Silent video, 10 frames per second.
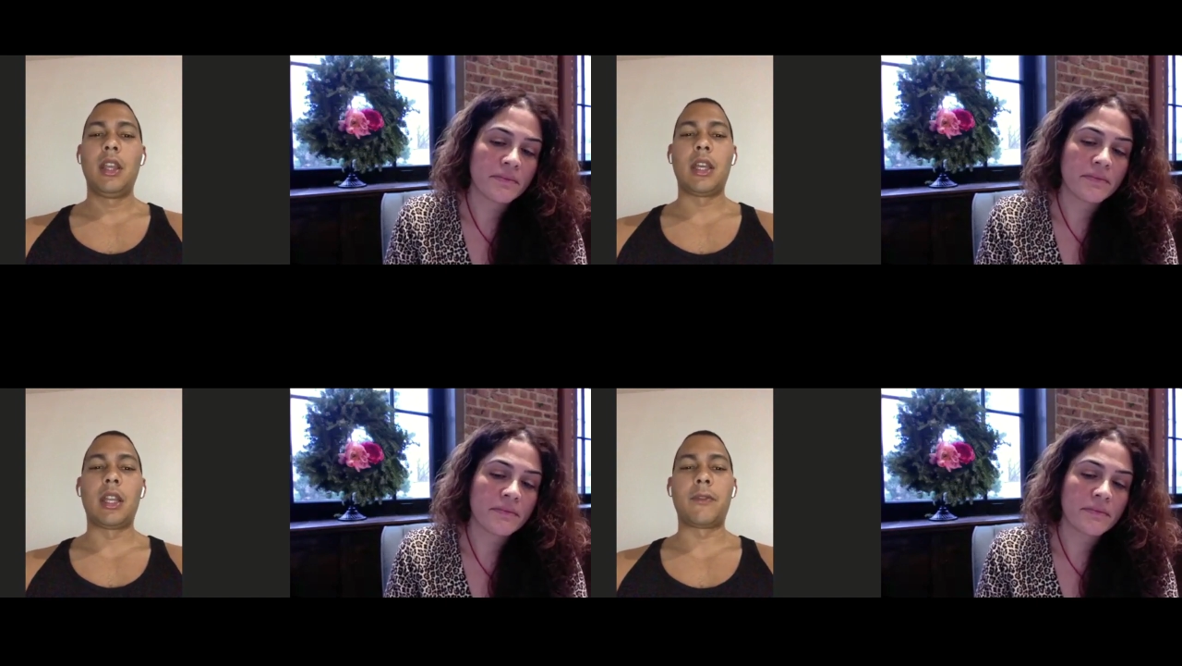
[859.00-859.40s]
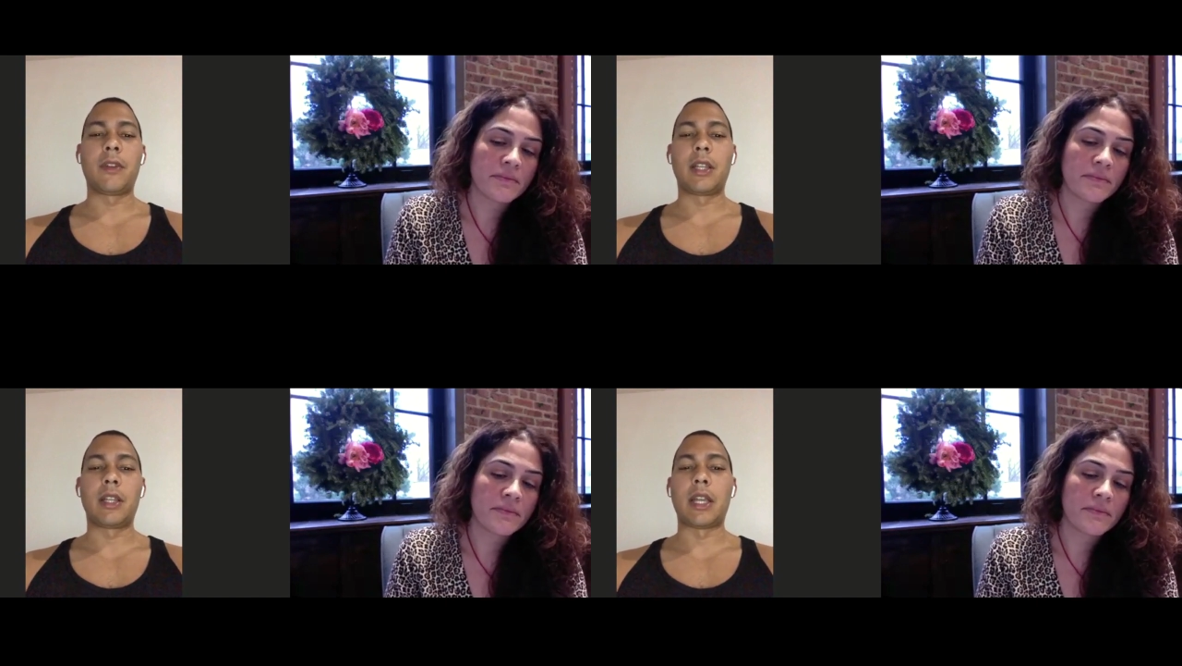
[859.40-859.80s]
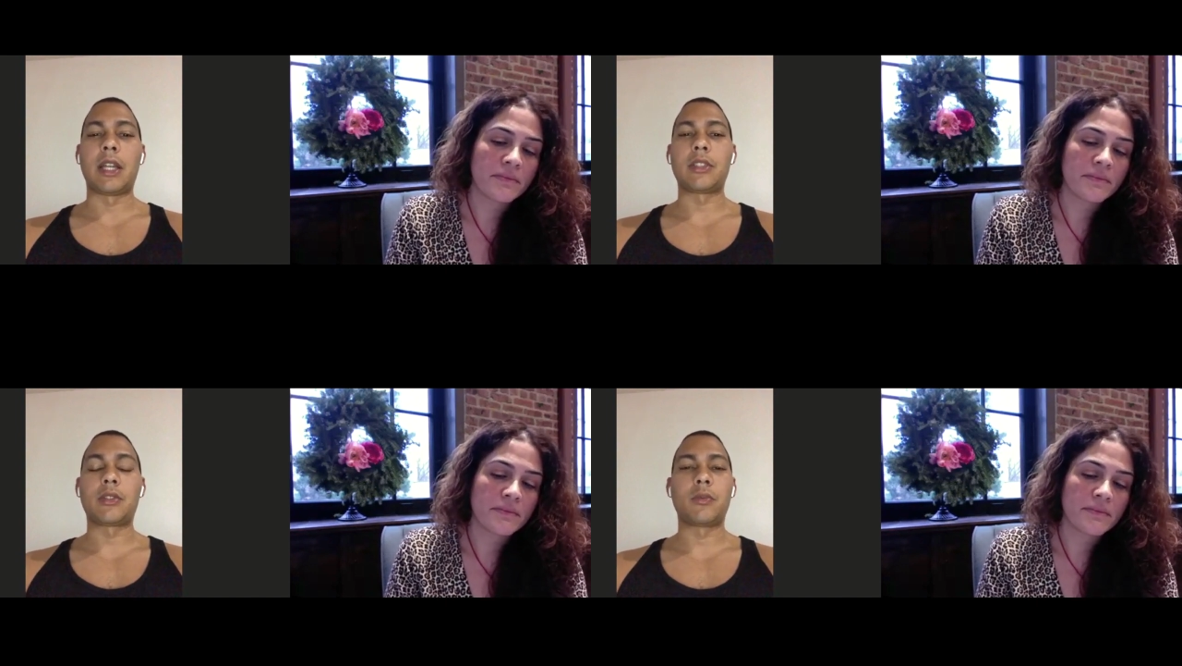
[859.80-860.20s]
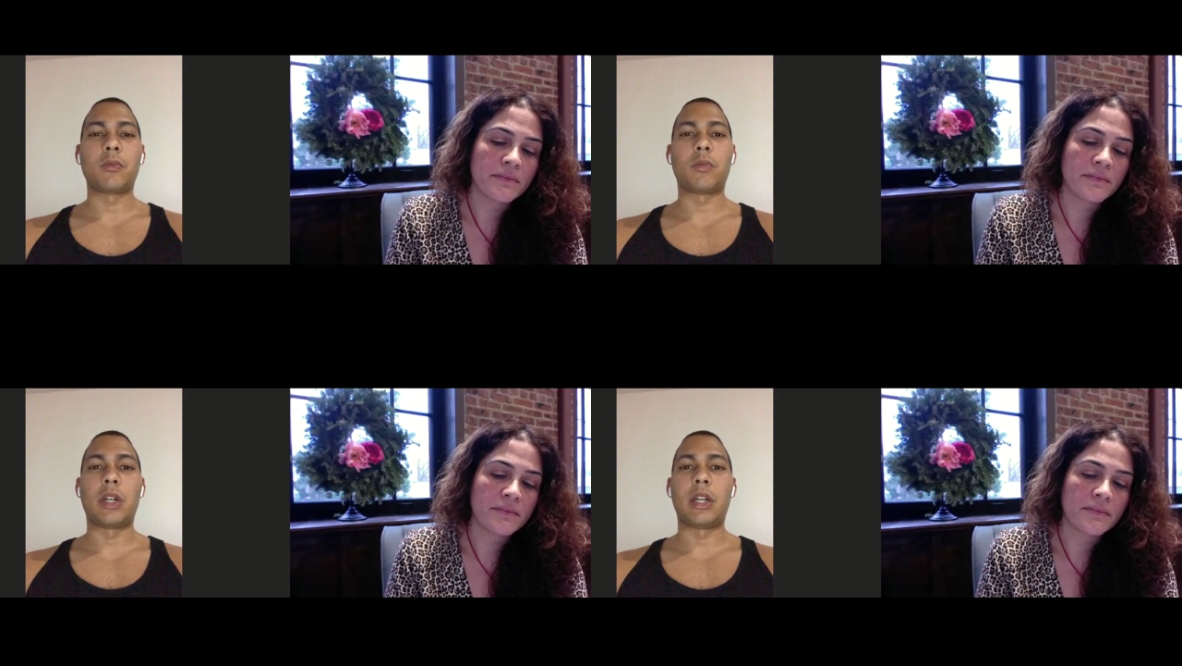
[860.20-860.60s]
Speaker 1: and I feel like that's
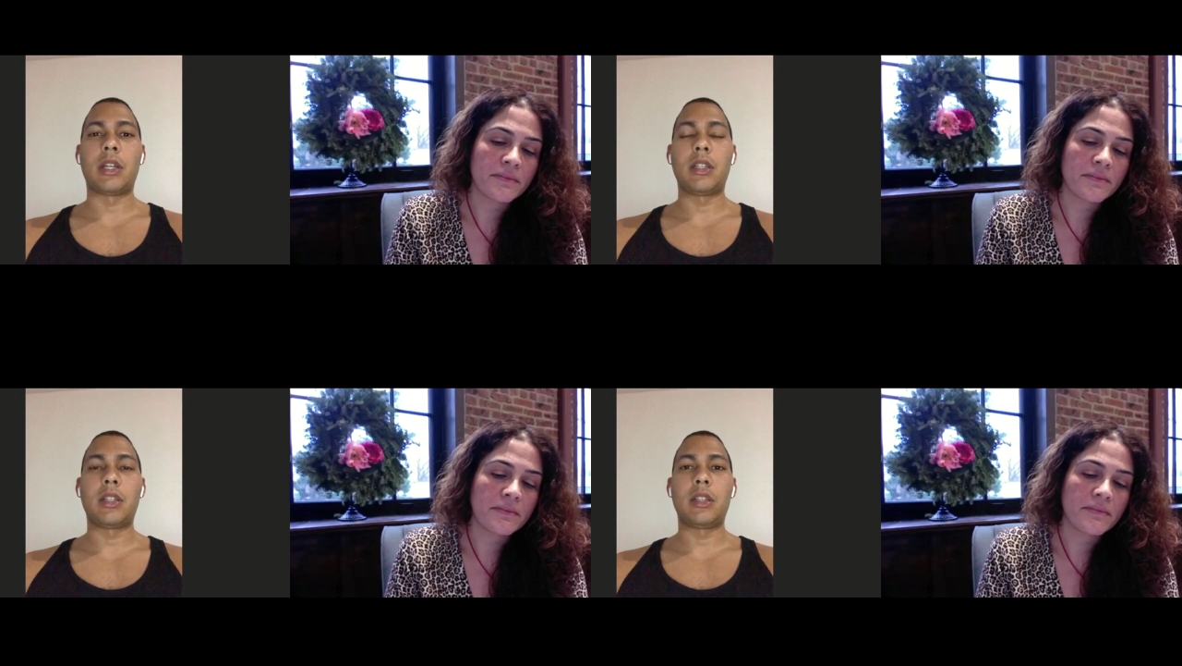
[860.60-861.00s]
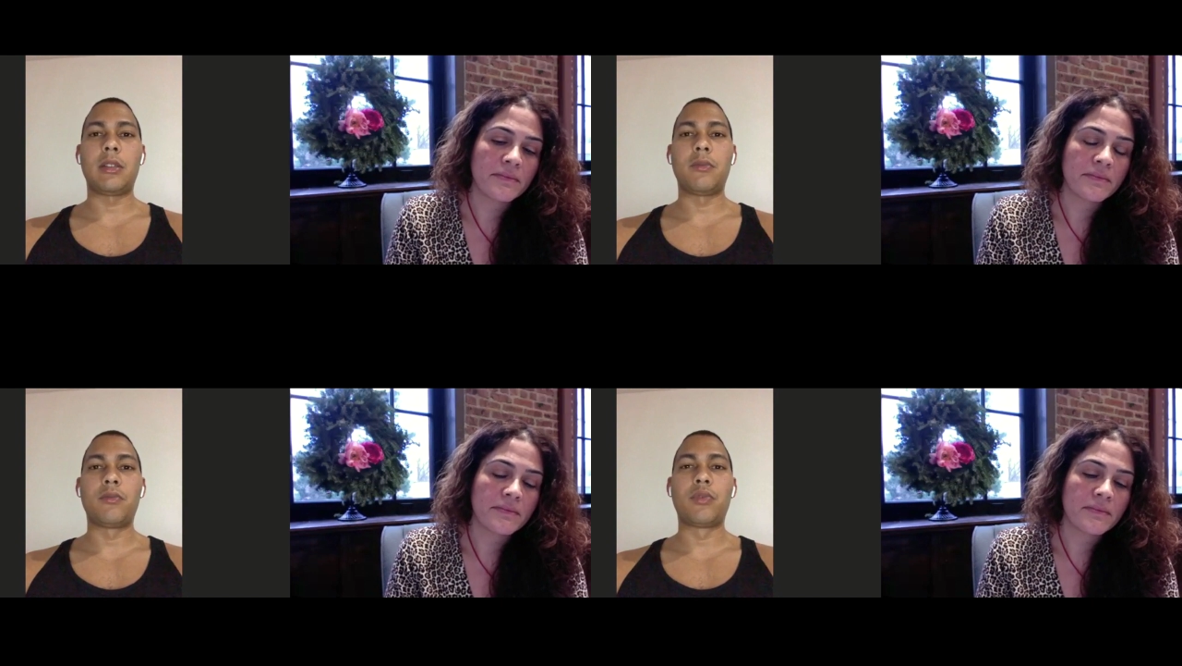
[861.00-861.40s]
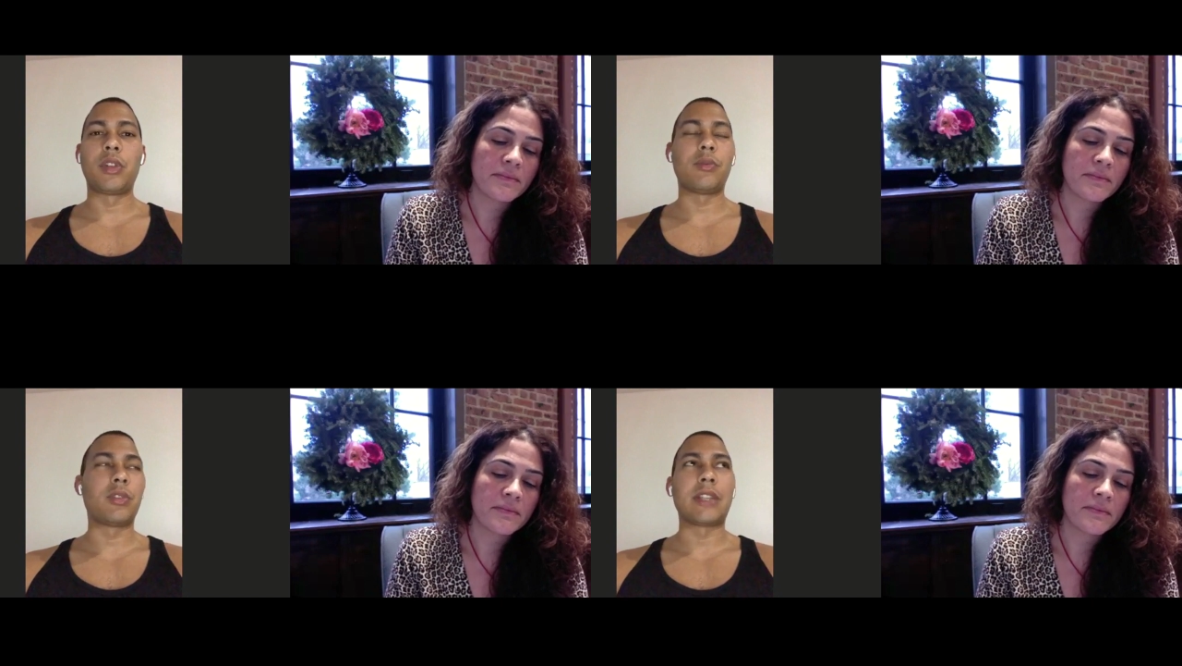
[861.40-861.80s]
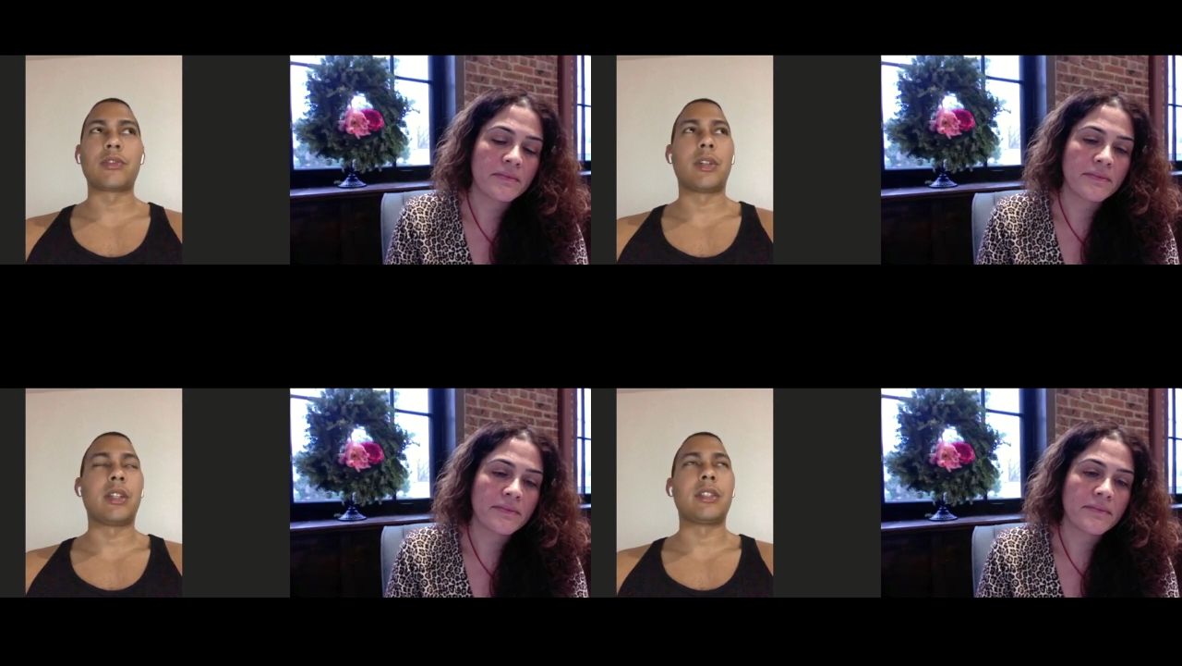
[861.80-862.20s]
what
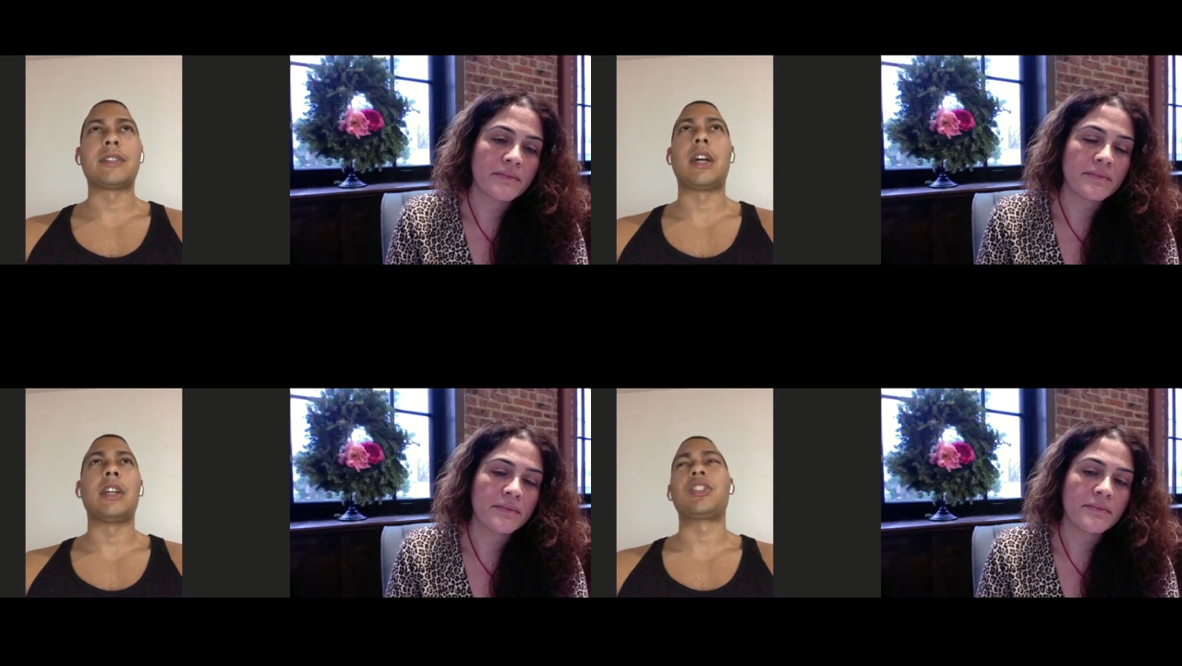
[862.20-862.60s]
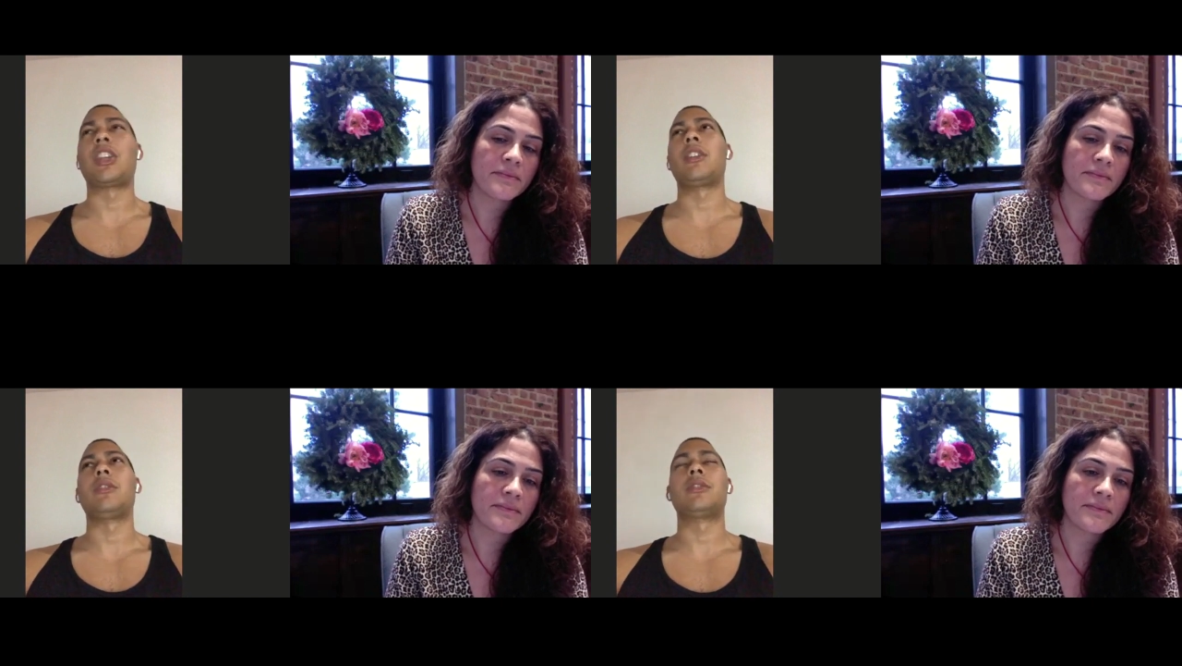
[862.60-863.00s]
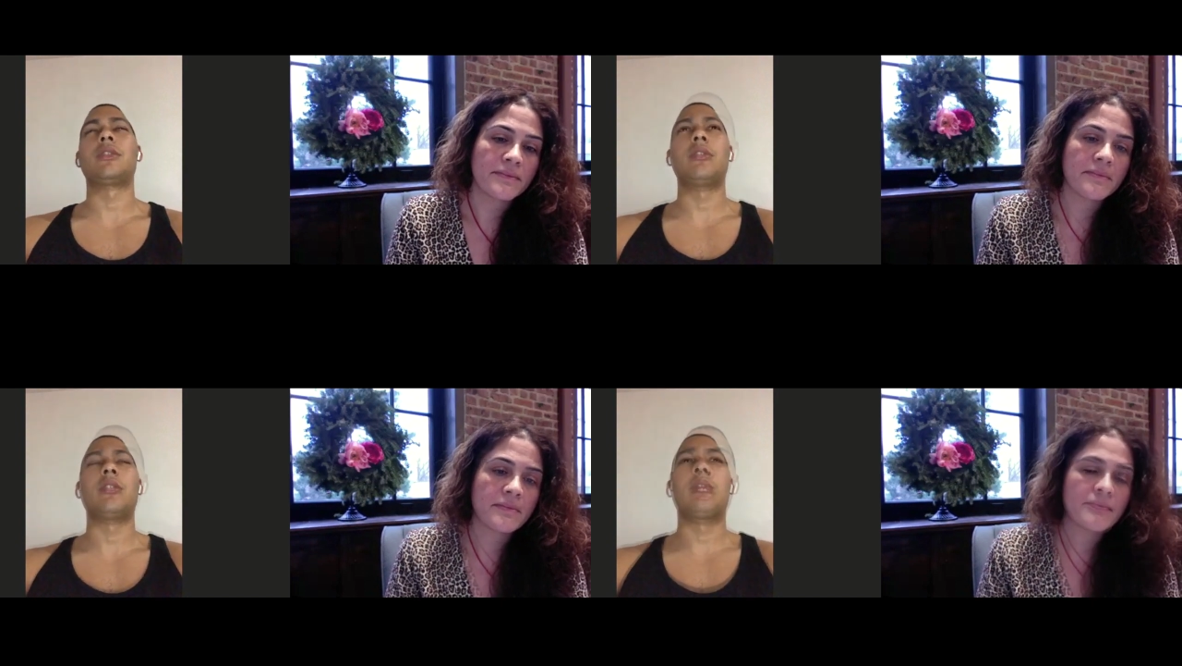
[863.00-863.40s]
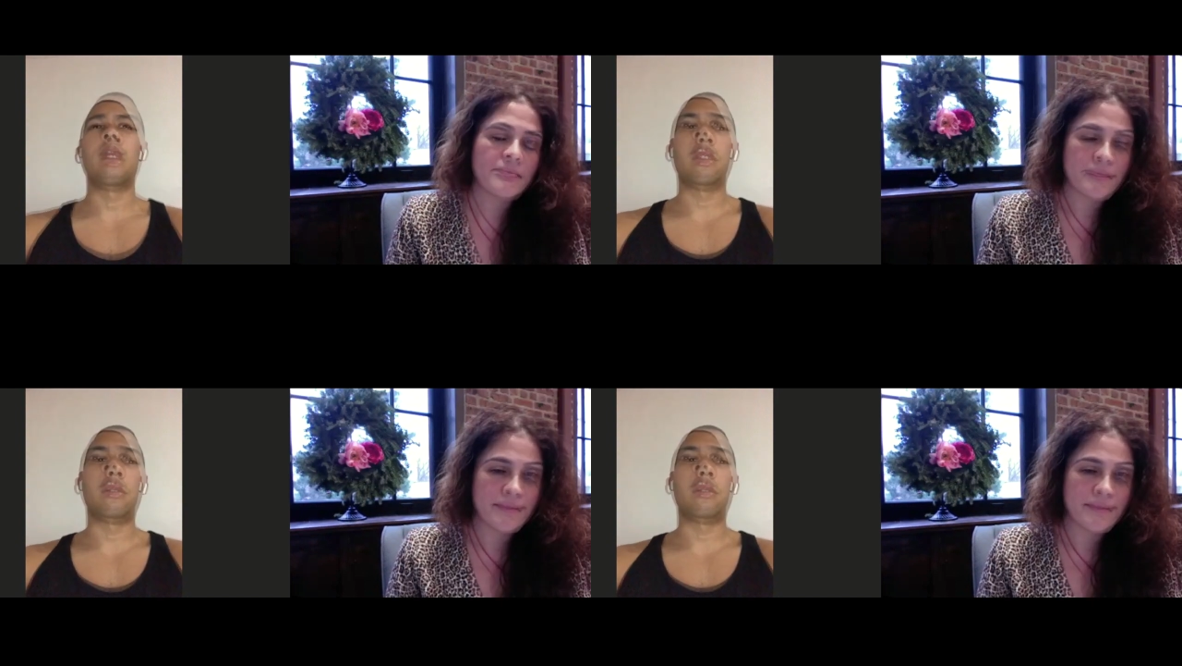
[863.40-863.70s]
that's what that's how I changed, you know.